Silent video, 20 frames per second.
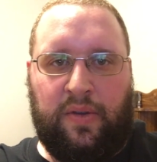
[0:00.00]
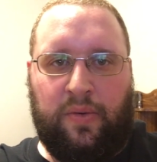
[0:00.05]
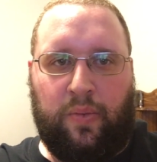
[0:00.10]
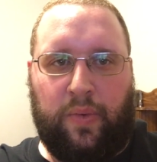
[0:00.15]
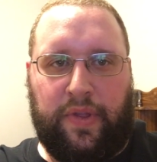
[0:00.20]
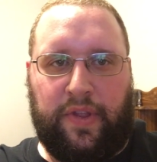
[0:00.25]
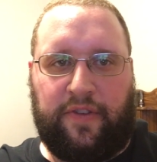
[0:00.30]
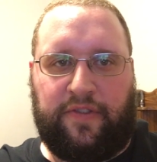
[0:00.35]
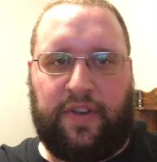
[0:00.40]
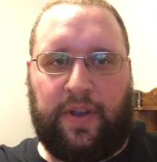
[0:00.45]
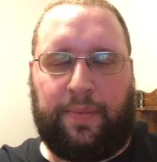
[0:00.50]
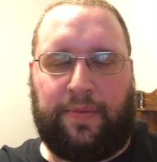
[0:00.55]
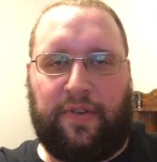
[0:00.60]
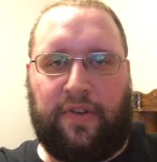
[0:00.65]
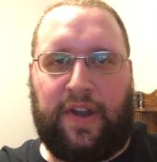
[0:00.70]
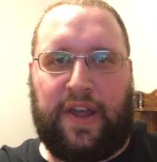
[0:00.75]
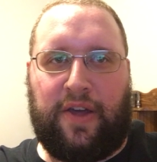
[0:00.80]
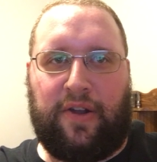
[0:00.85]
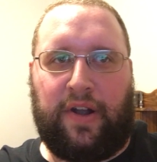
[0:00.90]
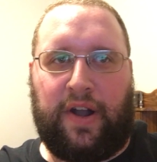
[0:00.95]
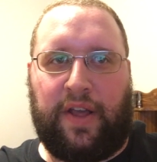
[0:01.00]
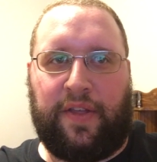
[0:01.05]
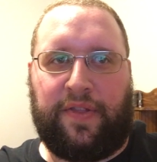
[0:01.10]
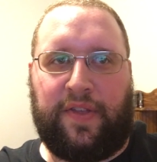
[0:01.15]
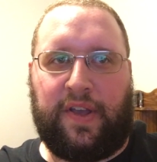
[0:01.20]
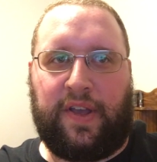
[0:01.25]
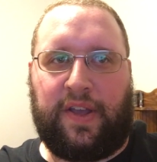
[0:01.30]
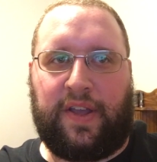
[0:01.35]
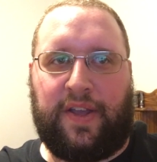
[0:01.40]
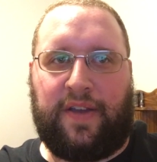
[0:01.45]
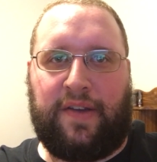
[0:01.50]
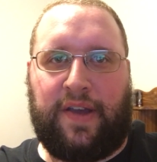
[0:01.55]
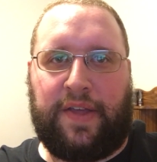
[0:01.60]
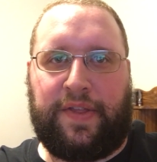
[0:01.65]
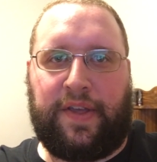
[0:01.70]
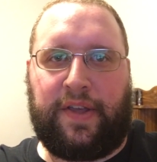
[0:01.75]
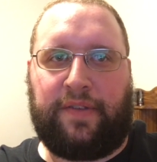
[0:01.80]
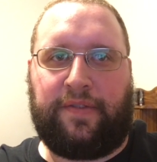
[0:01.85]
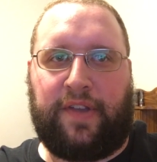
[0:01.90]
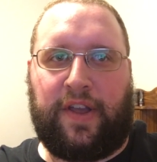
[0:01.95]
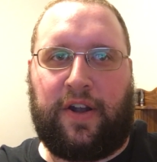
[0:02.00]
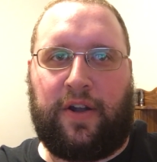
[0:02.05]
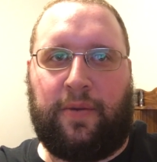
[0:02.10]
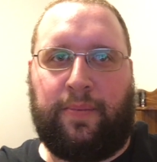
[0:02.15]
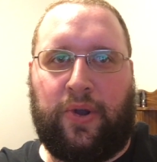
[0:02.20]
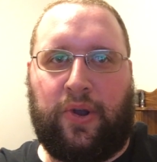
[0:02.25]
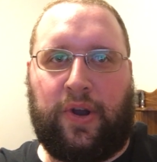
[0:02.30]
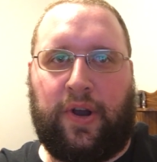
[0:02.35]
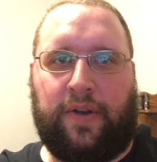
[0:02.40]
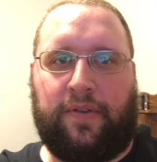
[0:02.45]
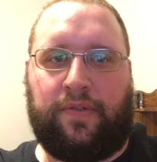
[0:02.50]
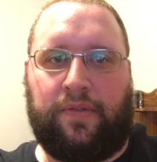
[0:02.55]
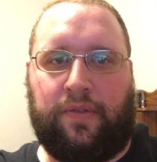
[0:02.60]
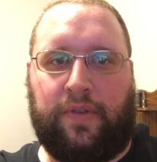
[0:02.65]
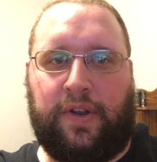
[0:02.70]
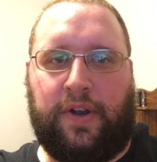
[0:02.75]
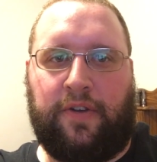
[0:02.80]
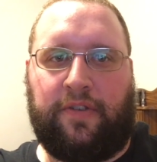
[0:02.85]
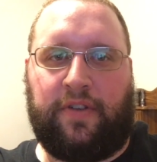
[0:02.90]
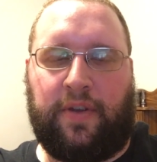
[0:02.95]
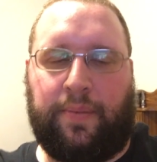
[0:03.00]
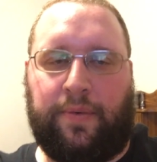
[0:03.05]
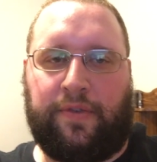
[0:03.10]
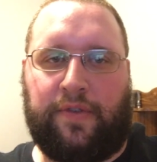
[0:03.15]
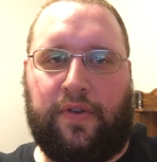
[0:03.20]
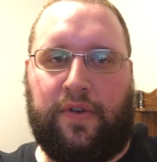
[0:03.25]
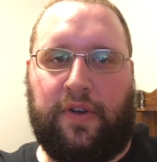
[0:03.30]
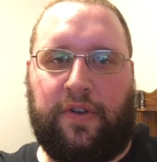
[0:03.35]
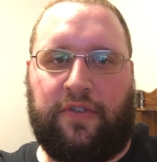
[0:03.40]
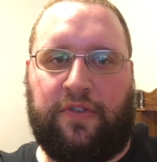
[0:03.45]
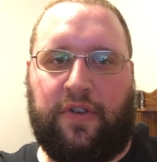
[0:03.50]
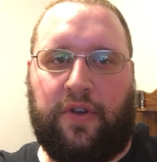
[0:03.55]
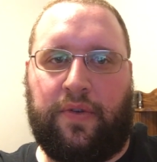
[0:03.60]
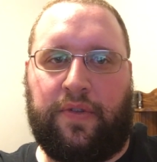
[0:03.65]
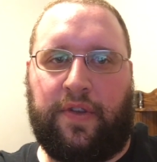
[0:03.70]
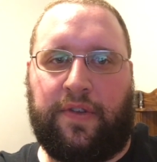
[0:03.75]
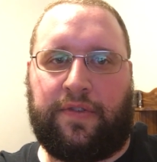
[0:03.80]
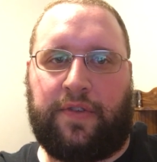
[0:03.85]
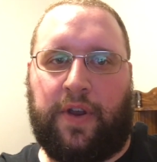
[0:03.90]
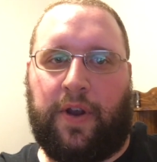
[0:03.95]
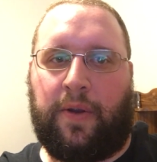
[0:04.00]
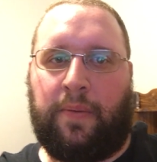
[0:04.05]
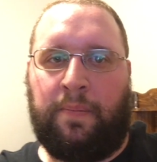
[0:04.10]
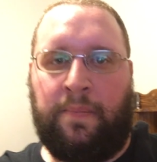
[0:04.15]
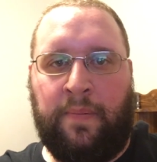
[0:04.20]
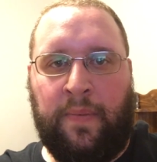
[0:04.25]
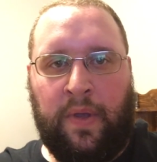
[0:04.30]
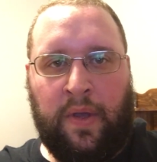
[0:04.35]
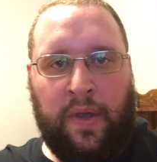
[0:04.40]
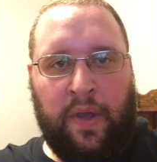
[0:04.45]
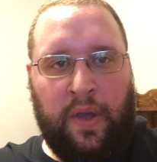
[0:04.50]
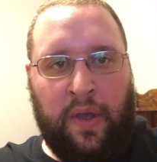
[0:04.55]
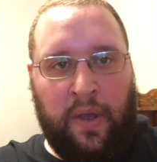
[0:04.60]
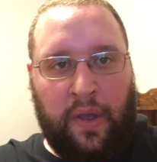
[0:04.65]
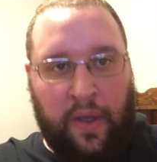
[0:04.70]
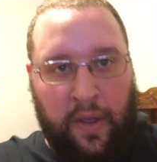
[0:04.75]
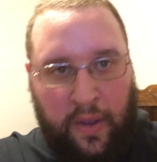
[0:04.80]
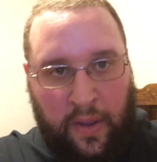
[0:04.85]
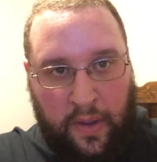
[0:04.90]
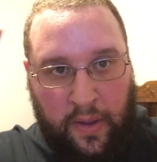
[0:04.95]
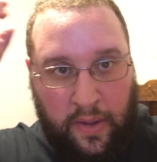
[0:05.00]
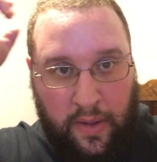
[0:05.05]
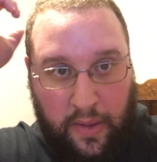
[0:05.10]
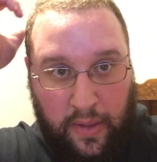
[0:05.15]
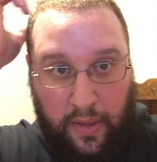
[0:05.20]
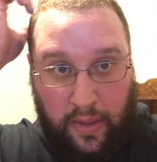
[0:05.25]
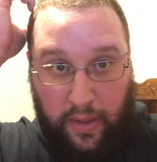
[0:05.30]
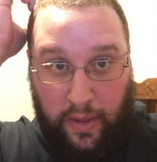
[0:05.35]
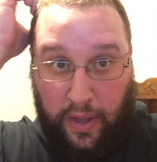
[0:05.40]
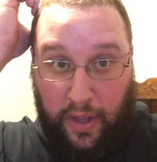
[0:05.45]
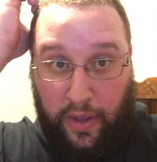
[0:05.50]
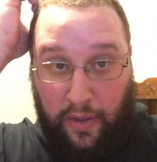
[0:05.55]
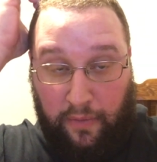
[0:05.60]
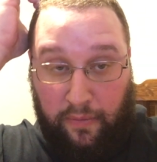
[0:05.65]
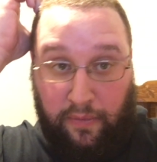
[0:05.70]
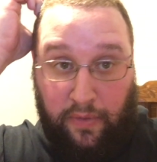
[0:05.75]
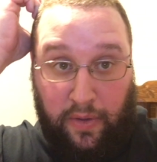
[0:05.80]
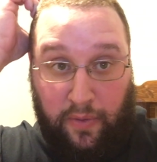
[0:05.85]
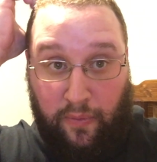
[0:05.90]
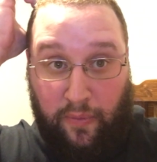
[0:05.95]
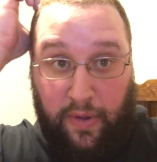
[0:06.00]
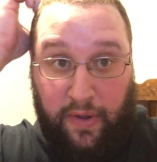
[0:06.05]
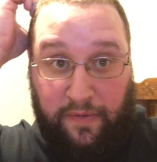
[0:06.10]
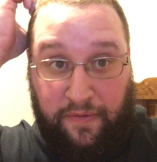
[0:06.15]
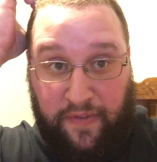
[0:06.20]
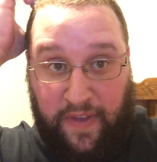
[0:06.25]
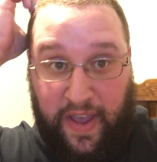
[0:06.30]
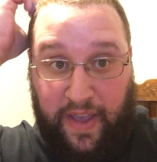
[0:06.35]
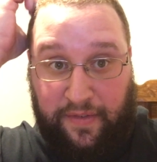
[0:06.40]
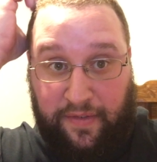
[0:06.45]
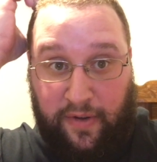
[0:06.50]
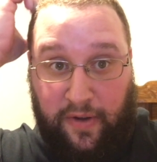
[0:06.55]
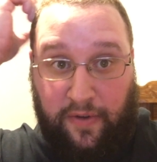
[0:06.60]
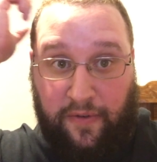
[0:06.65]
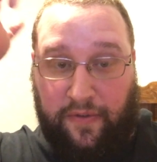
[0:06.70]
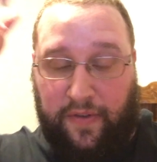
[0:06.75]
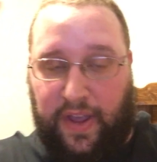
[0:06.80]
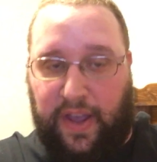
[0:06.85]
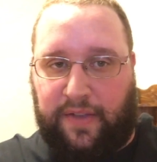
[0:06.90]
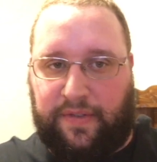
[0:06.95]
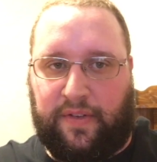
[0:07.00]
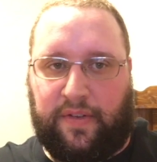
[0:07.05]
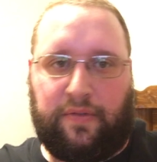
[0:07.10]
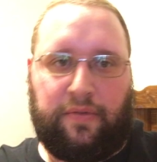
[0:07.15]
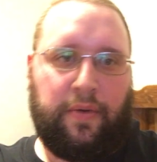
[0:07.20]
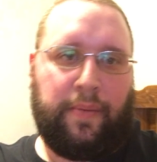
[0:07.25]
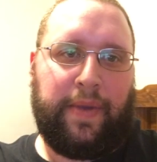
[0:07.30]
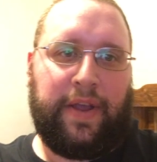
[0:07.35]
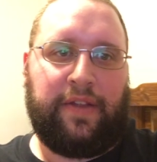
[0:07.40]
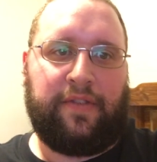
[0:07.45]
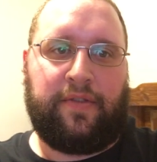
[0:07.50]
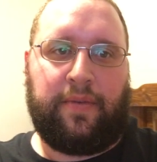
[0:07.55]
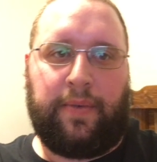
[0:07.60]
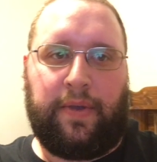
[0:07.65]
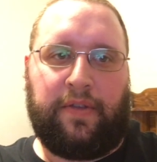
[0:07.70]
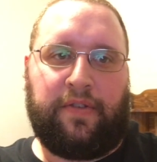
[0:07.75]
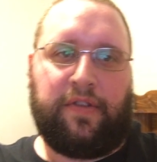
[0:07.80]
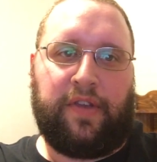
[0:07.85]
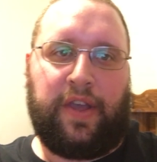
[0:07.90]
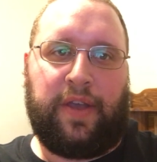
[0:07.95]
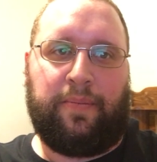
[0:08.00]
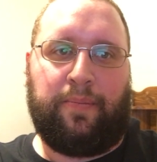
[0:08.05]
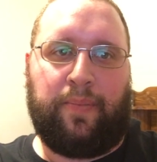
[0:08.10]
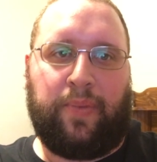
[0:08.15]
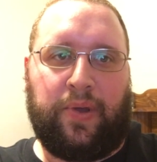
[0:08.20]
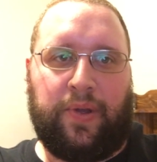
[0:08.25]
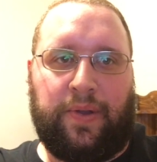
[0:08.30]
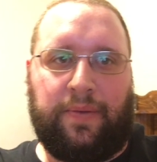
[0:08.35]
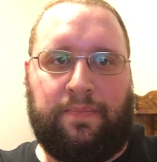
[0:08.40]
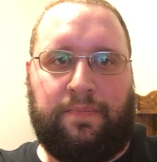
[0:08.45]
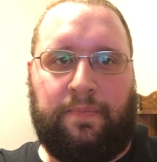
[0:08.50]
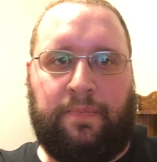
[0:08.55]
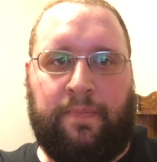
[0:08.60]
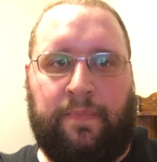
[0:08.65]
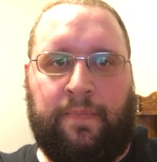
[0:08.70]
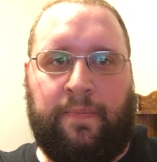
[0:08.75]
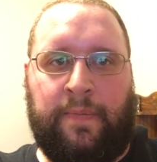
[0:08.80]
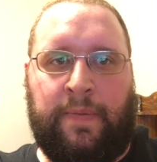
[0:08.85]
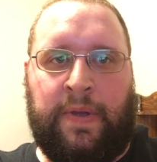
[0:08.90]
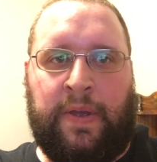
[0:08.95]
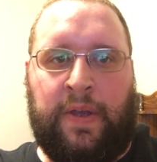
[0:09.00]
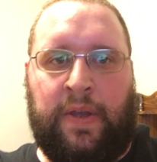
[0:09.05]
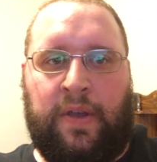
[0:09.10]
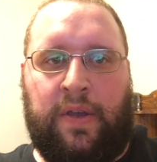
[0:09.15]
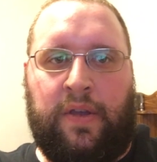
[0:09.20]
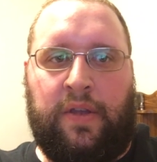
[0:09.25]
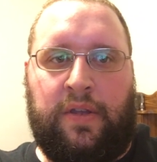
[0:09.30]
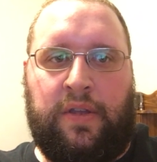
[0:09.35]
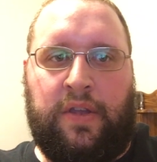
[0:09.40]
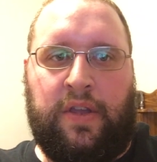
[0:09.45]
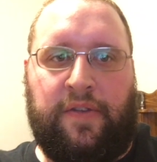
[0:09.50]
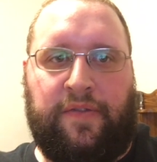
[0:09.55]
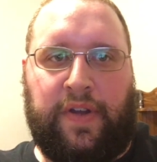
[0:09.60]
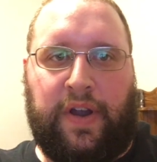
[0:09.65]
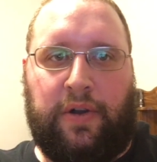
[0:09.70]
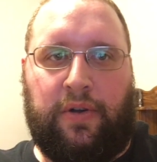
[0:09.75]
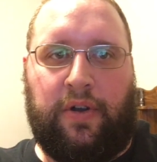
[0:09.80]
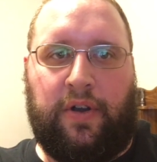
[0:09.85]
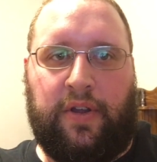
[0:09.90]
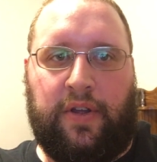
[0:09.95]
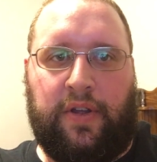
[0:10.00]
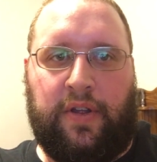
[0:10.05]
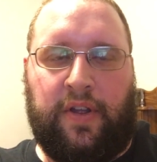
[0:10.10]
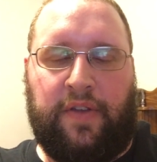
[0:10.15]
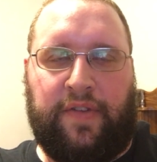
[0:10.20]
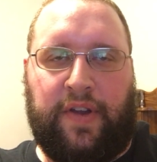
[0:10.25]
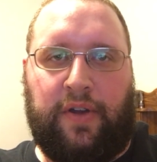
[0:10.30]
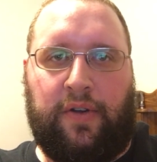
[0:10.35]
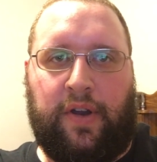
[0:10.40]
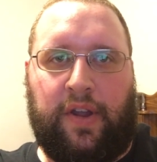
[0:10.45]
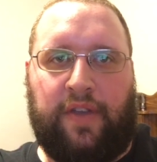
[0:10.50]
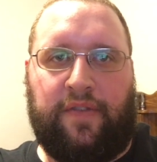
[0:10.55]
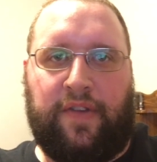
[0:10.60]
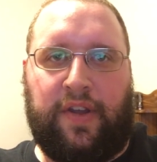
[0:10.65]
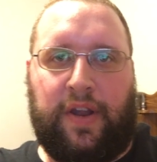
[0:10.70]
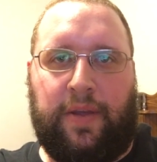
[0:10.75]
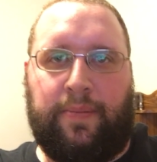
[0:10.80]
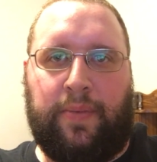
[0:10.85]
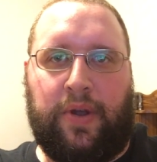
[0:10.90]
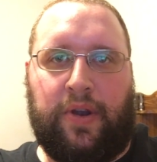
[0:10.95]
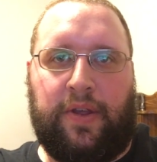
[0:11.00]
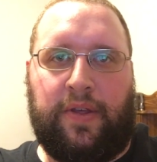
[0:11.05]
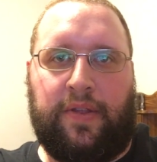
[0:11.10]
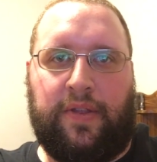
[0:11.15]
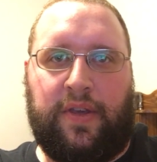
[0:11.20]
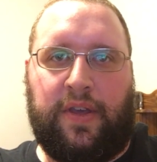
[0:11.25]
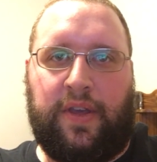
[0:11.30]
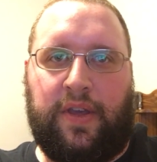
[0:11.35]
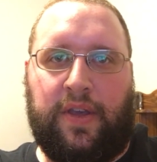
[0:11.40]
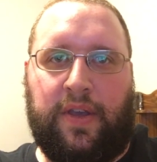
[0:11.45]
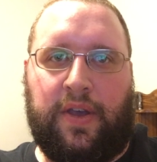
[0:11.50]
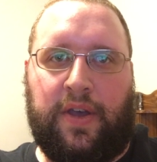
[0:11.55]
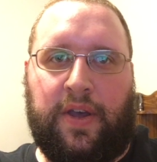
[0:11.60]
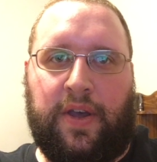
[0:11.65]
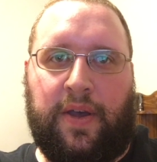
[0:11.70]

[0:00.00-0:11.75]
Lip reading: the chips are down. And I think Xander Bogaerts' leadership is going to show this year. In what facet or facets remains to be seen. But if I were to give anybody the